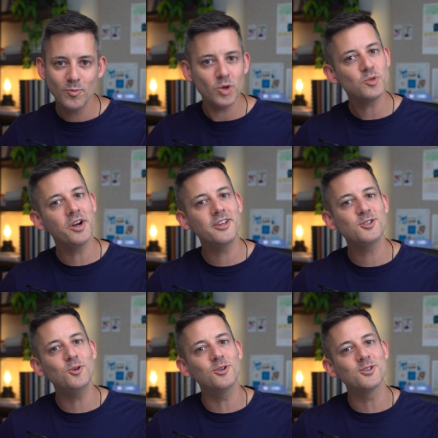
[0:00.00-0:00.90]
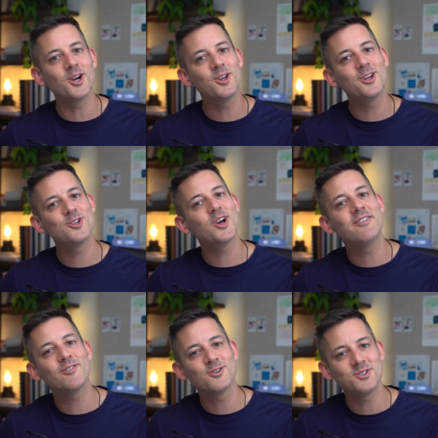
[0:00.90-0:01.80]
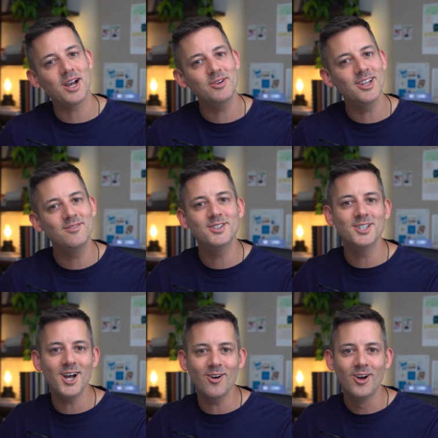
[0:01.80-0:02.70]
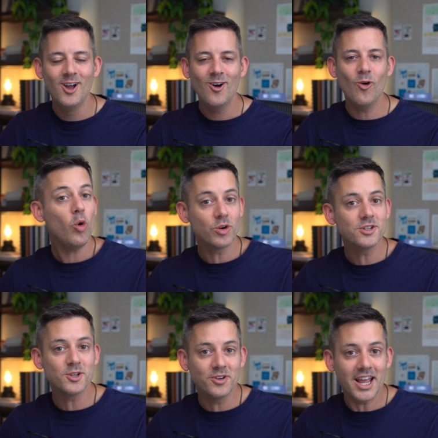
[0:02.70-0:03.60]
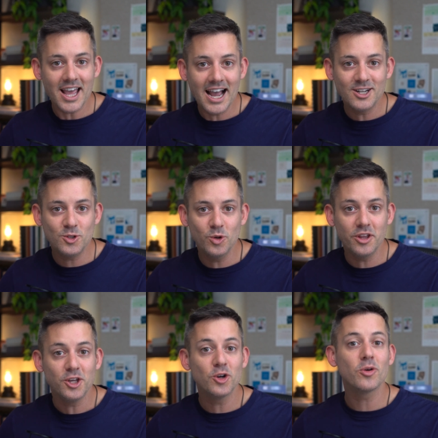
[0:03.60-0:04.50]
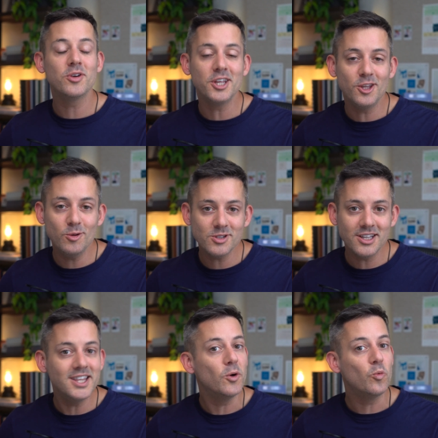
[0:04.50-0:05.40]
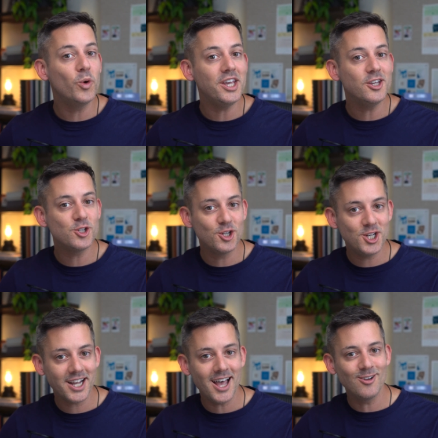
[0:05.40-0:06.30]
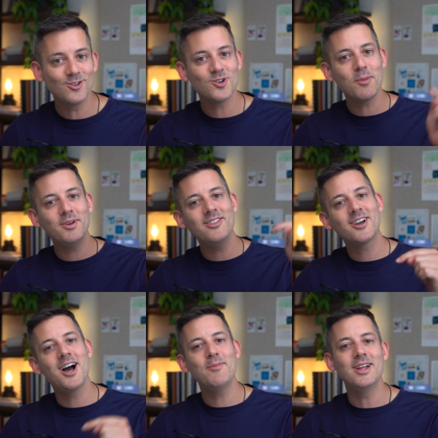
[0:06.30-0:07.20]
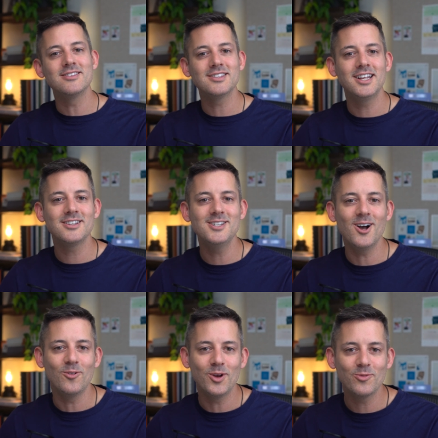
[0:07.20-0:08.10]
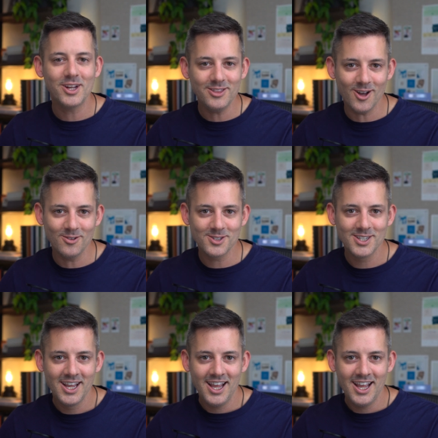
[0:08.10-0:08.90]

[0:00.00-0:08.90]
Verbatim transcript: Which one of these tools are you going to try first? I would love to know. Or is there an A I tool that you're already using that we should check out? Drop it in the comments. Let us know. We read those.